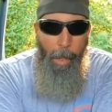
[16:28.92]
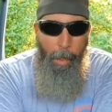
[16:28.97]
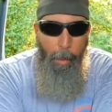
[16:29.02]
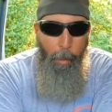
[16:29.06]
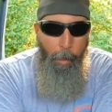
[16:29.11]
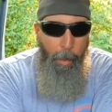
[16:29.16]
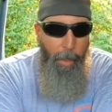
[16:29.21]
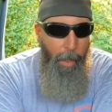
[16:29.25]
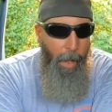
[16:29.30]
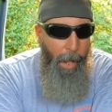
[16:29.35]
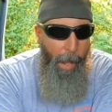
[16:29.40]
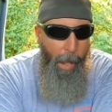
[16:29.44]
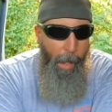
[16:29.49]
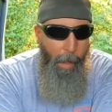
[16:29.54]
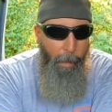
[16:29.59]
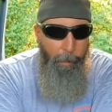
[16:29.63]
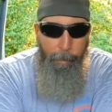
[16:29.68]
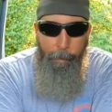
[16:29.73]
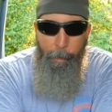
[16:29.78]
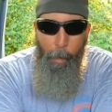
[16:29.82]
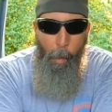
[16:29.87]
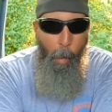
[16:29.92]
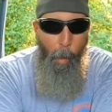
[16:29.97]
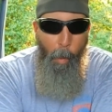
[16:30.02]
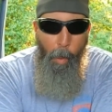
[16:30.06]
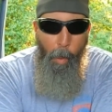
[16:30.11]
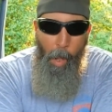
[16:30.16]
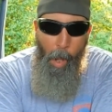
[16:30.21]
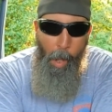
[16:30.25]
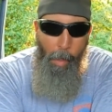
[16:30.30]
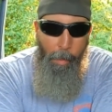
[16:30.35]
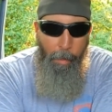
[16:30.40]
Then you could have the
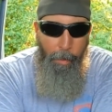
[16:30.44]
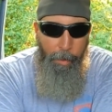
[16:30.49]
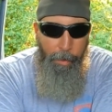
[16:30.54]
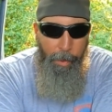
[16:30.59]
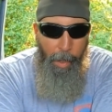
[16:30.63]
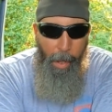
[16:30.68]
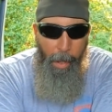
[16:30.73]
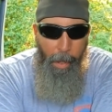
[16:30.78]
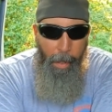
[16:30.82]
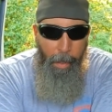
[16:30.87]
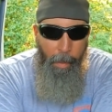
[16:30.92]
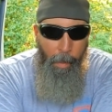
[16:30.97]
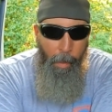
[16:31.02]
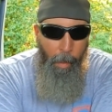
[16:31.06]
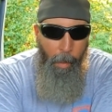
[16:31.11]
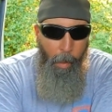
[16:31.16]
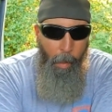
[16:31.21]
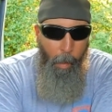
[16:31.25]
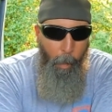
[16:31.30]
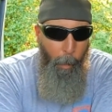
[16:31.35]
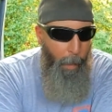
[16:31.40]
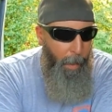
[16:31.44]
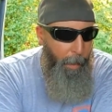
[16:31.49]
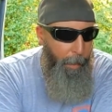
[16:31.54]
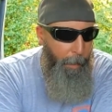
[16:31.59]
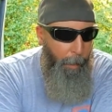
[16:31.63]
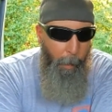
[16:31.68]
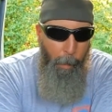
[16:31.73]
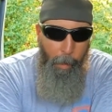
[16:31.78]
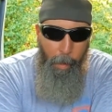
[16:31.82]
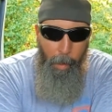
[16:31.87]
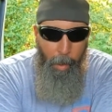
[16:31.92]
whole other side
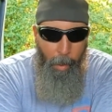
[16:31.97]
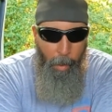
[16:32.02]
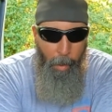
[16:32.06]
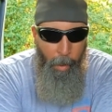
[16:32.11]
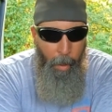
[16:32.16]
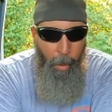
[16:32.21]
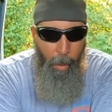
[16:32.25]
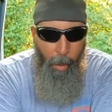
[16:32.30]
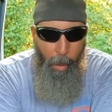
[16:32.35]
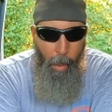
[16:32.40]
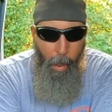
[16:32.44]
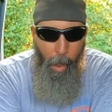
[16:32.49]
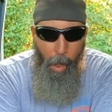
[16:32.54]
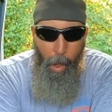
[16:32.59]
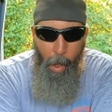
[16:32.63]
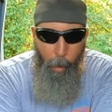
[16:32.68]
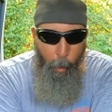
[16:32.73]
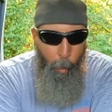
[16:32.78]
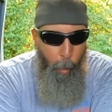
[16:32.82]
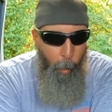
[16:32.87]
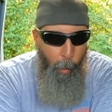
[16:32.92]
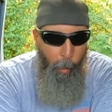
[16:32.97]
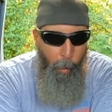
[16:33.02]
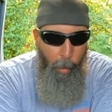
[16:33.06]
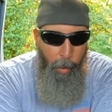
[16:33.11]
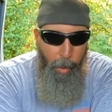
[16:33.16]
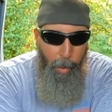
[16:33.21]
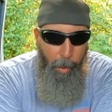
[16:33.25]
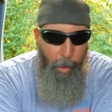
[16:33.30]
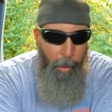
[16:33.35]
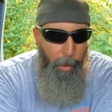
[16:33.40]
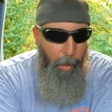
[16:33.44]
with your
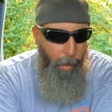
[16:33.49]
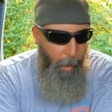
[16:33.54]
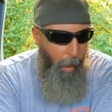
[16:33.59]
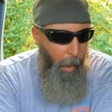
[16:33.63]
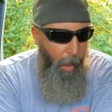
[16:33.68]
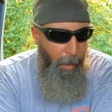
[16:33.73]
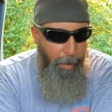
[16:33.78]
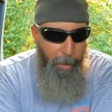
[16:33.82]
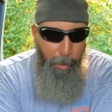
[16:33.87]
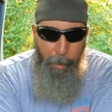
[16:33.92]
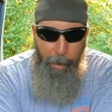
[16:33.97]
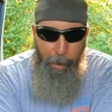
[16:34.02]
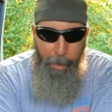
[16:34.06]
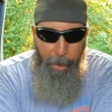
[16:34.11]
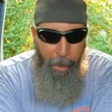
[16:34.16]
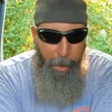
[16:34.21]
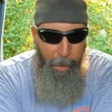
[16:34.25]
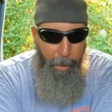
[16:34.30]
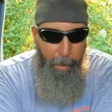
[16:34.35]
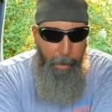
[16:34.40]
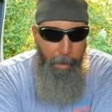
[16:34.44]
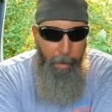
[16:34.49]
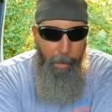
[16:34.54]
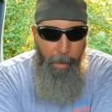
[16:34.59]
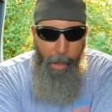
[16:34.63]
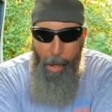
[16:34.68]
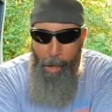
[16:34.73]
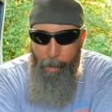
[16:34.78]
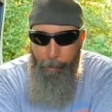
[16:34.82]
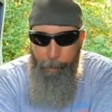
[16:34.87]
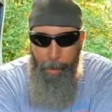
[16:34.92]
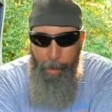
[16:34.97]
cooler, all your gear,
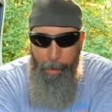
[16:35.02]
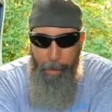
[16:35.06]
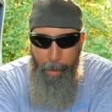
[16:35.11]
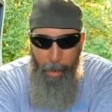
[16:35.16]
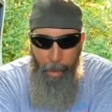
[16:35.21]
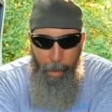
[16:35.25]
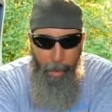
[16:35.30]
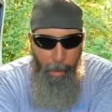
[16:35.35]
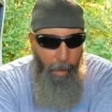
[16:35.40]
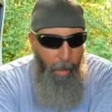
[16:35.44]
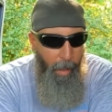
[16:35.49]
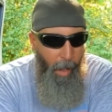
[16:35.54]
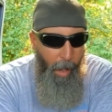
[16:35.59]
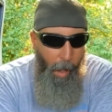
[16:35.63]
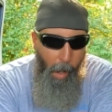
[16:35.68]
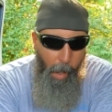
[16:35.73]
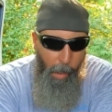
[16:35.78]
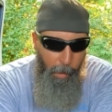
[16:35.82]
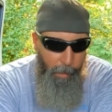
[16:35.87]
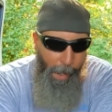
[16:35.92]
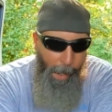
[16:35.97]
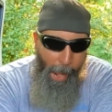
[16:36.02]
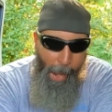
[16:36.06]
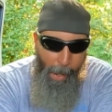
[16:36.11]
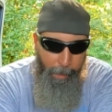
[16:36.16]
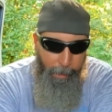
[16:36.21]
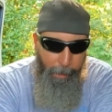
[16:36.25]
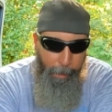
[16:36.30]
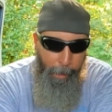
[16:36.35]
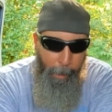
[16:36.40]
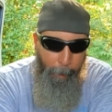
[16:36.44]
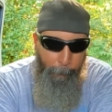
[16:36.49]
everything all
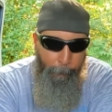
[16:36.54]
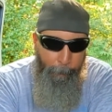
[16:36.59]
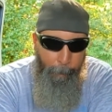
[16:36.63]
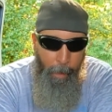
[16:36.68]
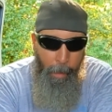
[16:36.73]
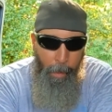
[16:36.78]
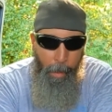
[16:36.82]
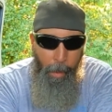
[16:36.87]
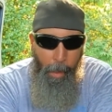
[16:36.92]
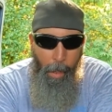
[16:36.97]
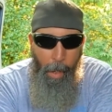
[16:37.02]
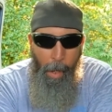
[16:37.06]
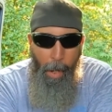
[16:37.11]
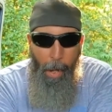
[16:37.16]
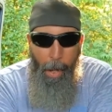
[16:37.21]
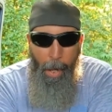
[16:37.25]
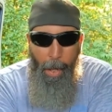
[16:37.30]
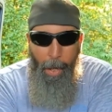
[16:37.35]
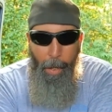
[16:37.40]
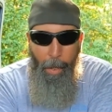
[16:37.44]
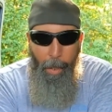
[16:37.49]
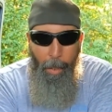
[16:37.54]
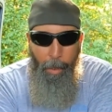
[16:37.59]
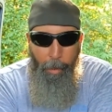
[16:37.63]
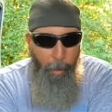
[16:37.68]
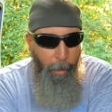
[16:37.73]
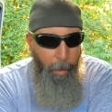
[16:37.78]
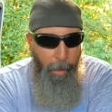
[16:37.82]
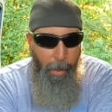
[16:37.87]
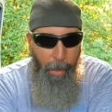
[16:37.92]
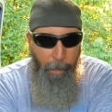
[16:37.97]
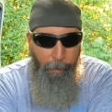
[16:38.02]
locked up. And
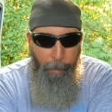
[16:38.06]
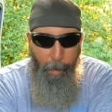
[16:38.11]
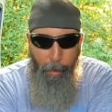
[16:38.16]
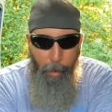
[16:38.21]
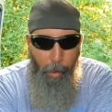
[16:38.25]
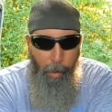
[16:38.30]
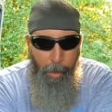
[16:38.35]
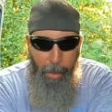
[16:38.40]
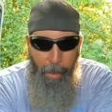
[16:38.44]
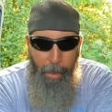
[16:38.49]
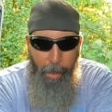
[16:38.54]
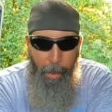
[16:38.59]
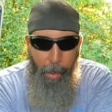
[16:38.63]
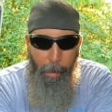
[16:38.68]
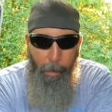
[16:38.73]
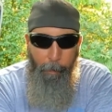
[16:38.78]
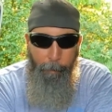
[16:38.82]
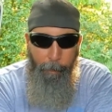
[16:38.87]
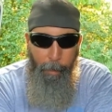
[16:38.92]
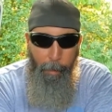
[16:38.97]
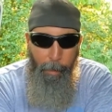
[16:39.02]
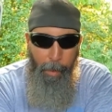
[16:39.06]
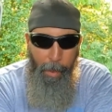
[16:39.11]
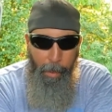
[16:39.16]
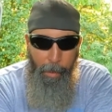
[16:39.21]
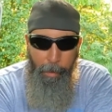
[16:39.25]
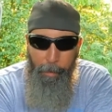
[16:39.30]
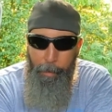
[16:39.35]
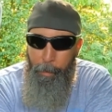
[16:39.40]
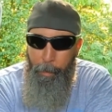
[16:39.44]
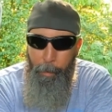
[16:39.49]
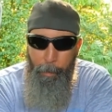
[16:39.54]
you could even cook in here if you
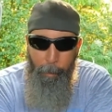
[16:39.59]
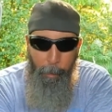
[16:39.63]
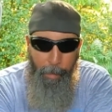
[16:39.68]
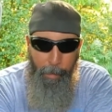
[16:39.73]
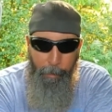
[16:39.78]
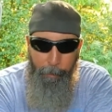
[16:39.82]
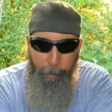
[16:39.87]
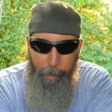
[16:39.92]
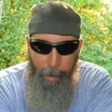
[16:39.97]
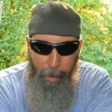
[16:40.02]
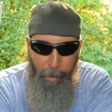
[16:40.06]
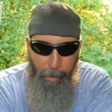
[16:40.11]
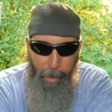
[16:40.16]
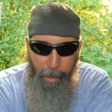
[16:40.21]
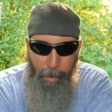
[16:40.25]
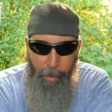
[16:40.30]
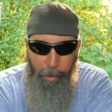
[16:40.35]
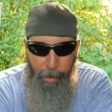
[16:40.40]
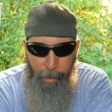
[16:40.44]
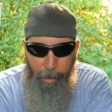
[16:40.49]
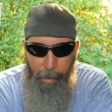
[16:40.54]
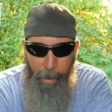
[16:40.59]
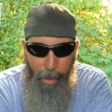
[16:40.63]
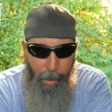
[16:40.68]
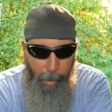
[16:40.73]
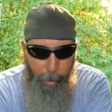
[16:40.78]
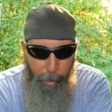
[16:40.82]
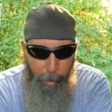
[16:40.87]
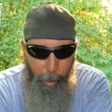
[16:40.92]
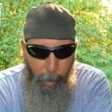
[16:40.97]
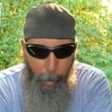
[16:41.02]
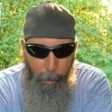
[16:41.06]
needed to with the ventilation that
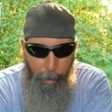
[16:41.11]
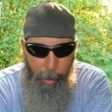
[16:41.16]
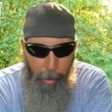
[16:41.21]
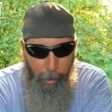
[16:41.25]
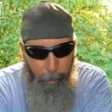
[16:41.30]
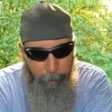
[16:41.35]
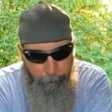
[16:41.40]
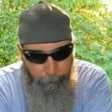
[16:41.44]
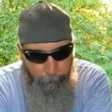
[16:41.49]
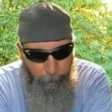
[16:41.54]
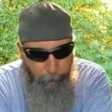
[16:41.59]
I showed you.